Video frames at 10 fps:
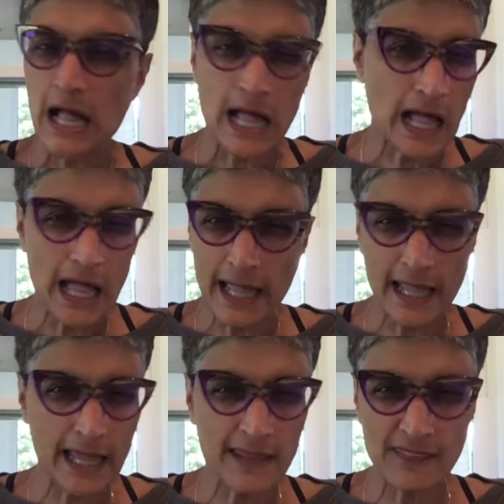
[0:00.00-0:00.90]

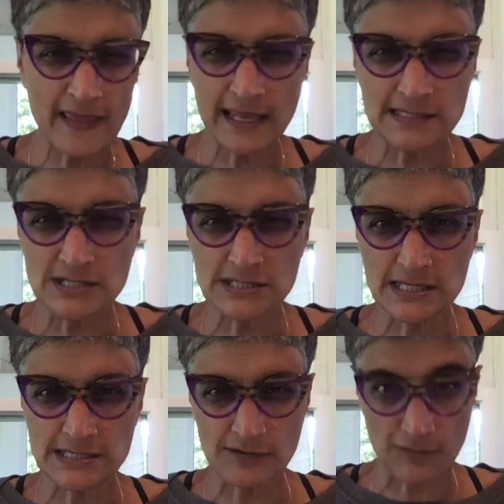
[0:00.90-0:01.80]
I think it's just
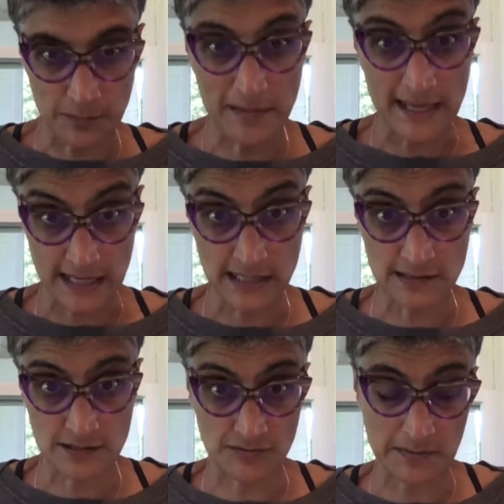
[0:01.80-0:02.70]
easier for me
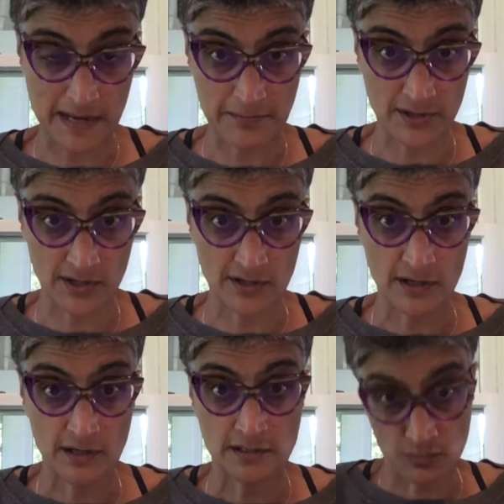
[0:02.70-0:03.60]
to remember
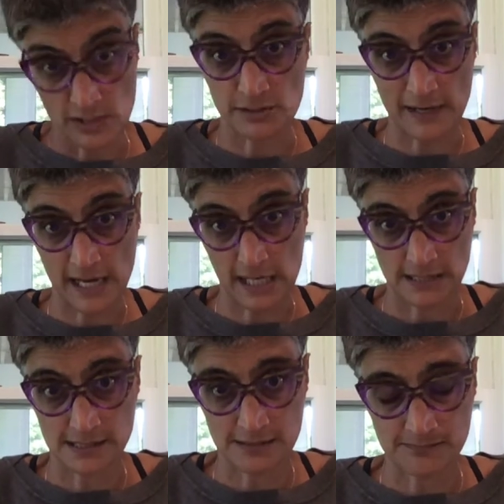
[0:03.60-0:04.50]
to wash my
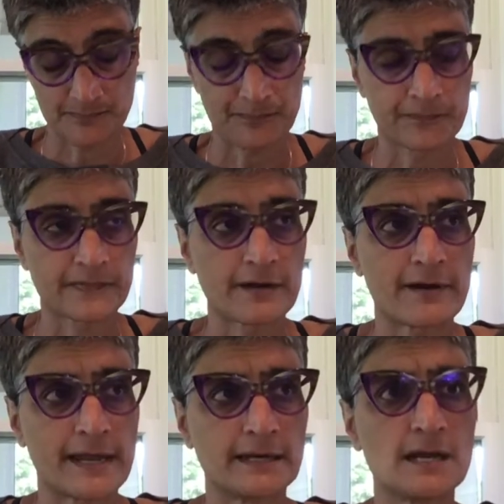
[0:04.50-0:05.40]
hands,
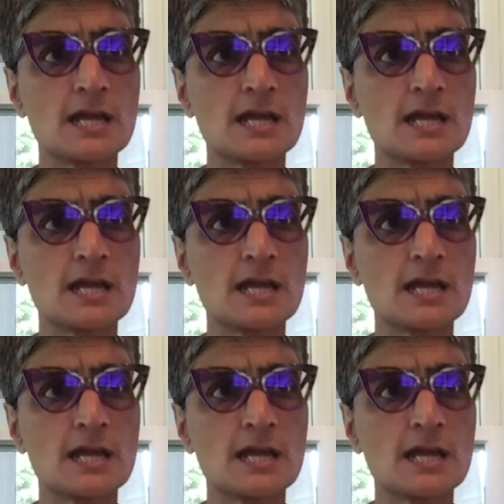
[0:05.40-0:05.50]
right?